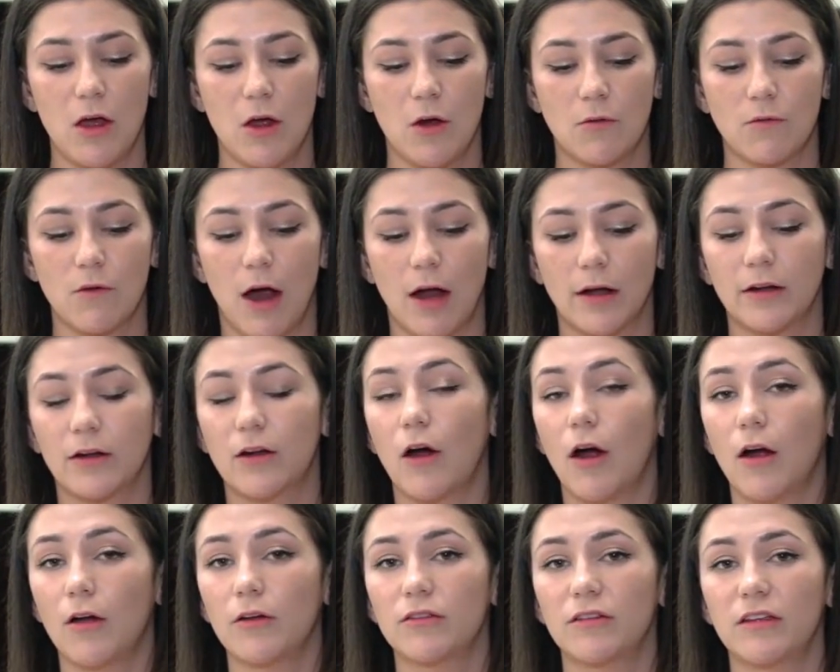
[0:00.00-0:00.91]
Rhonda
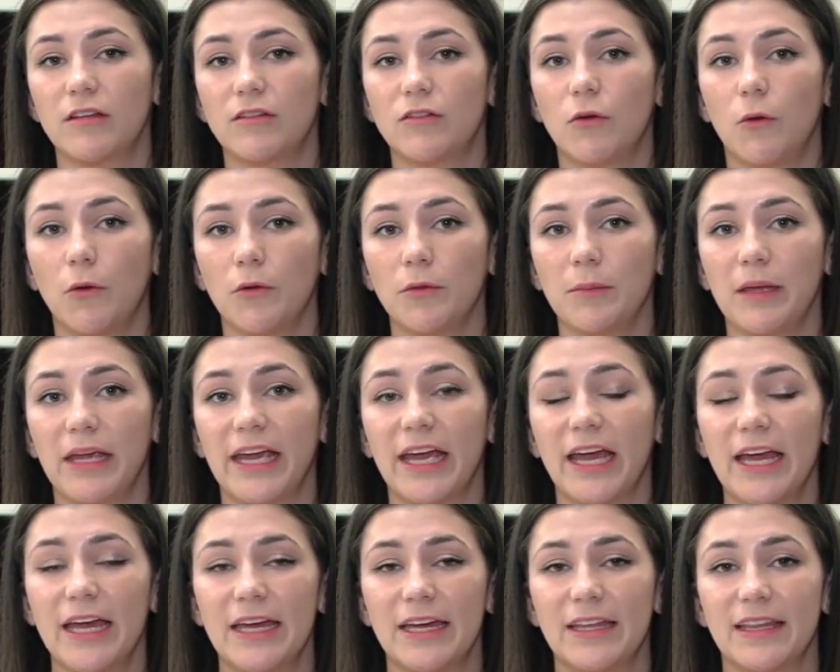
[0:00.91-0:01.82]
Carlson told
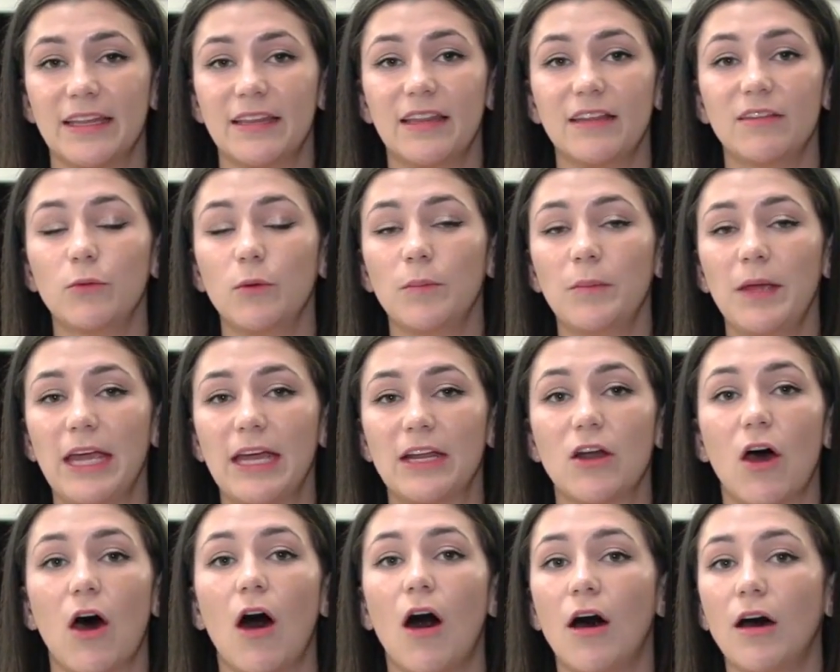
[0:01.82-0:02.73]
me that this will be an